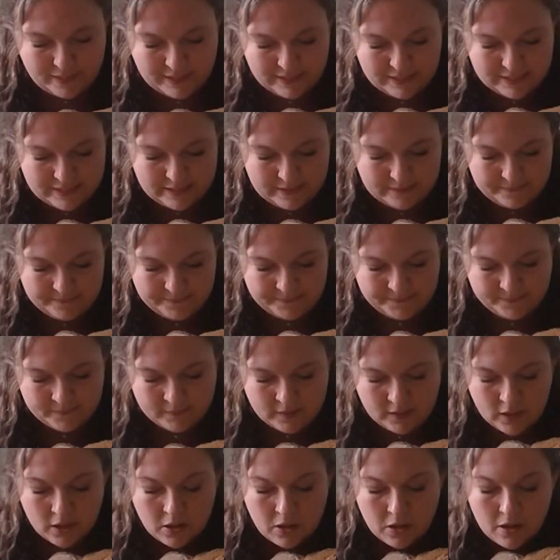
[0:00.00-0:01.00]
Benson?
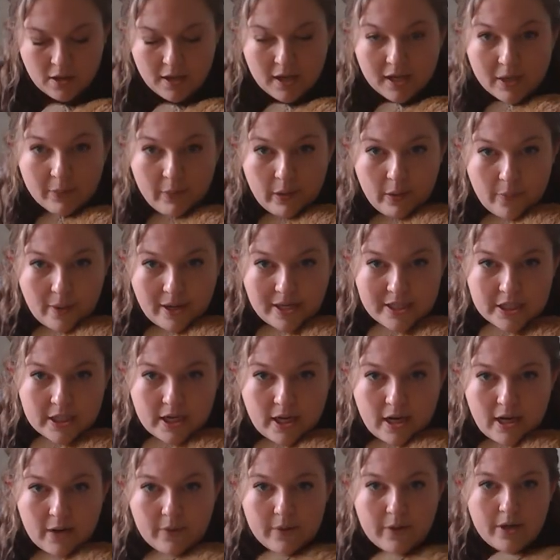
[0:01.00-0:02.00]
Can we wash
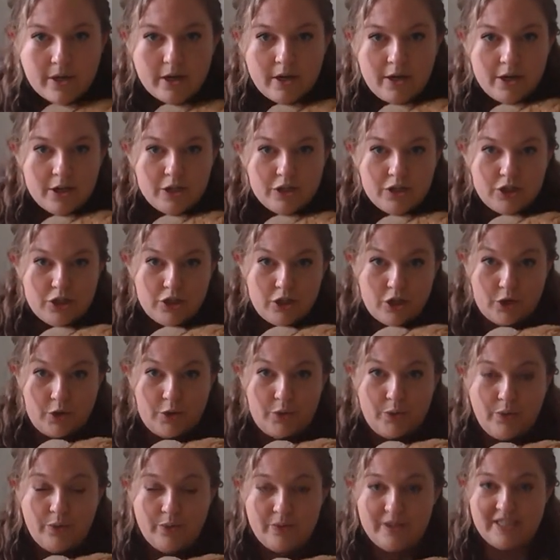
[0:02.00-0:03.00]
our
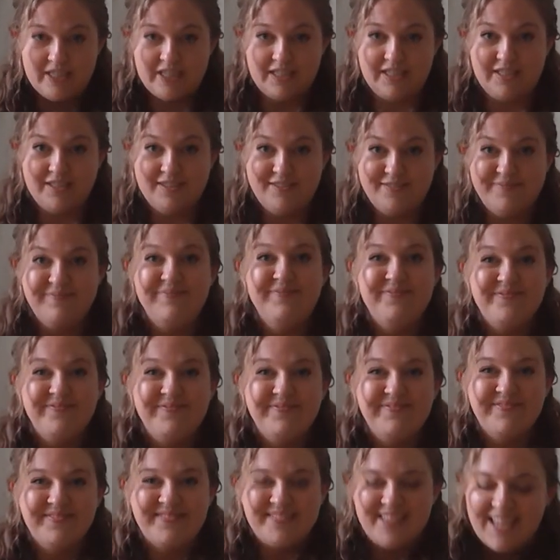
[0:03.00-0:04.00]
toes?
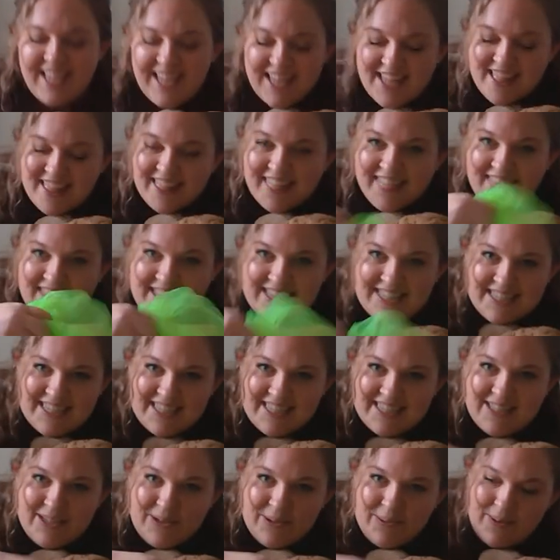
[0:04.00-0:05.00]
This
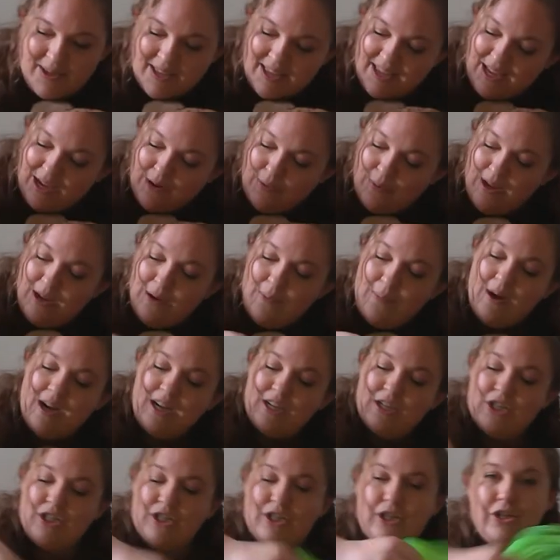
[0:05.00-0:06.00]
is the way we
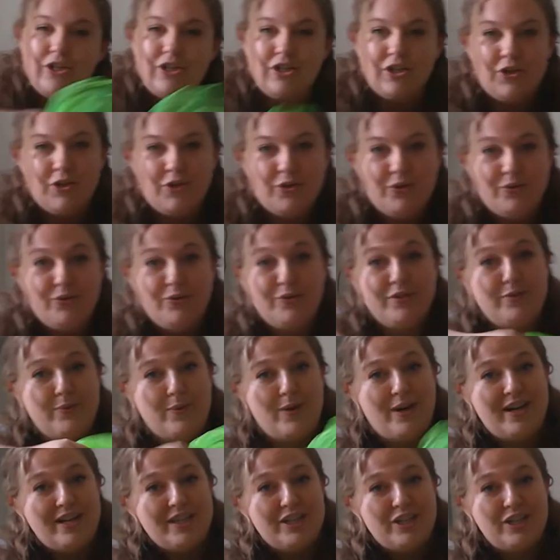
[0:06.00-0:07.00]
wash our toes,
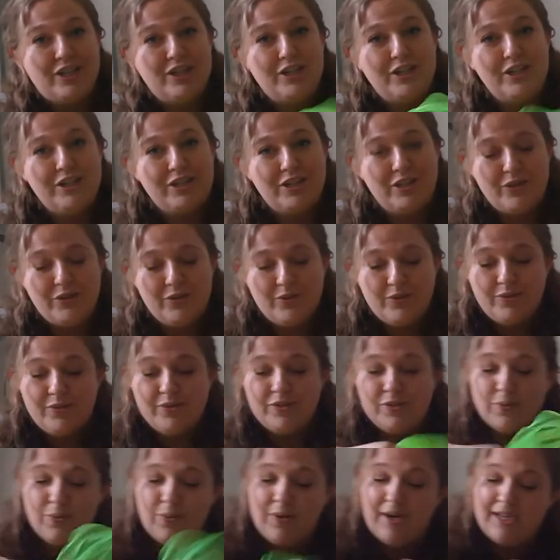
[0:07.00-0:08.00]
wash our
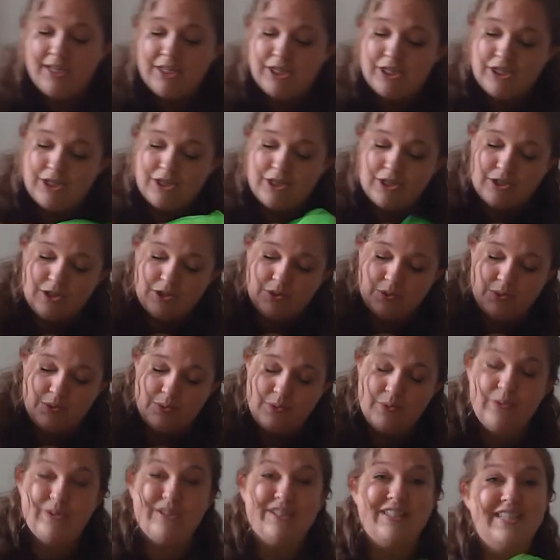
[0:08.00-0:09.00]
toes, wash our
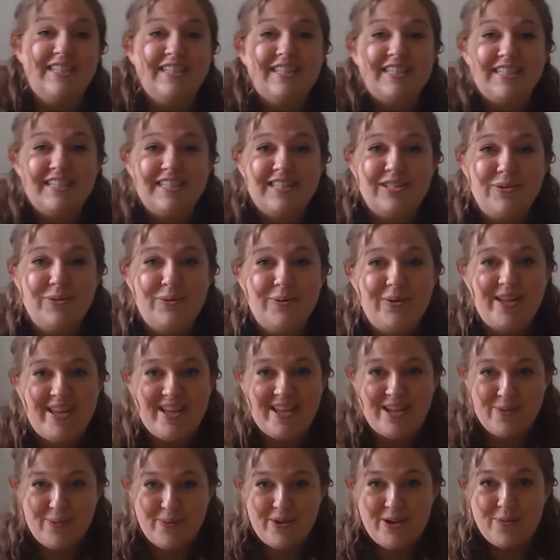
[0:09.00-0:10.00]
toes. This is the
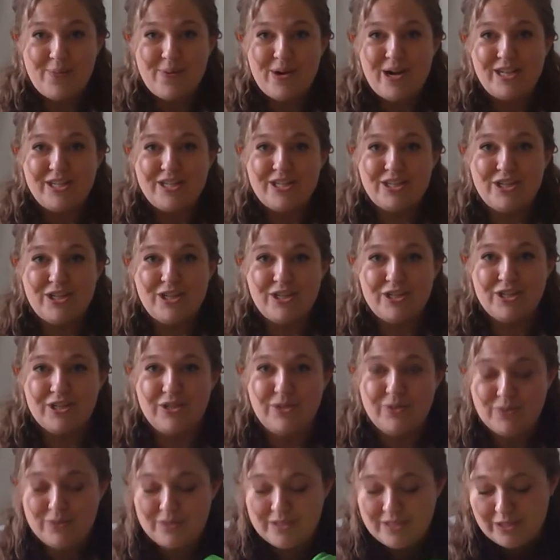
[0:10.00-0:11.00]
way we wash our
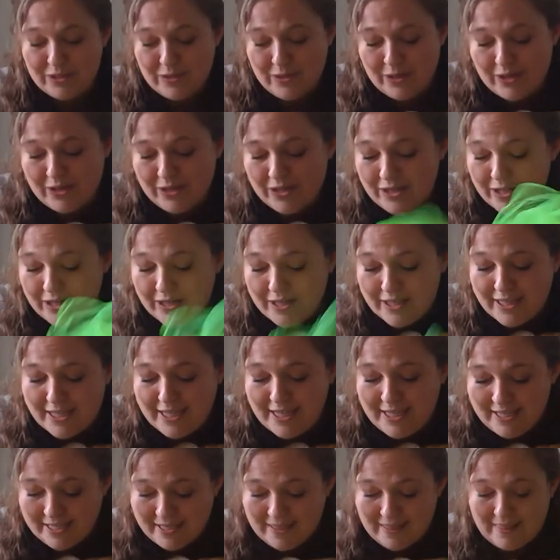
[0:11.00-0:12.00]
toes so
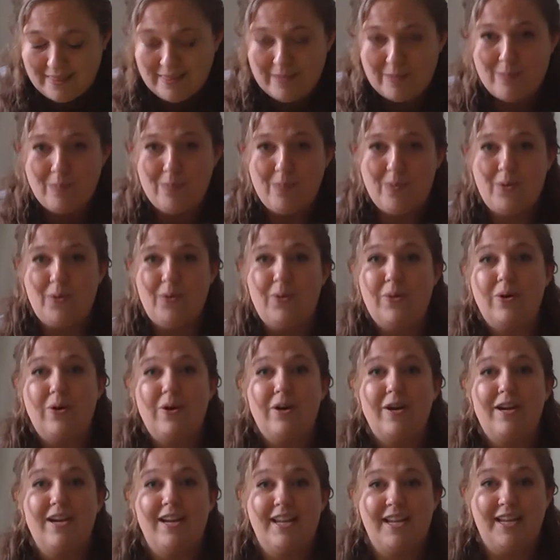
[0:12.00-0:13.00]
early in the
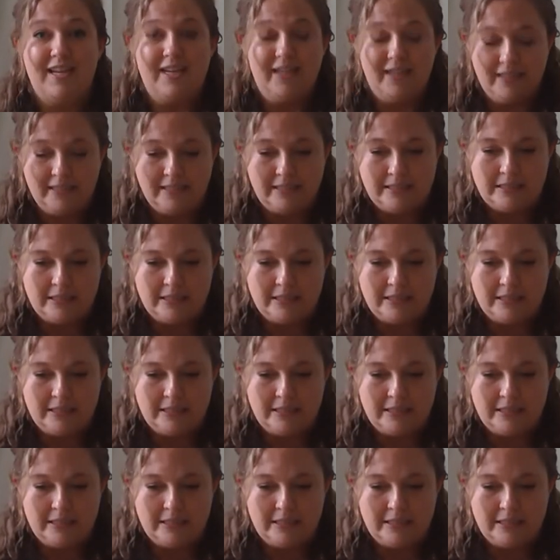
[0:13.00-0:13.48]
morning.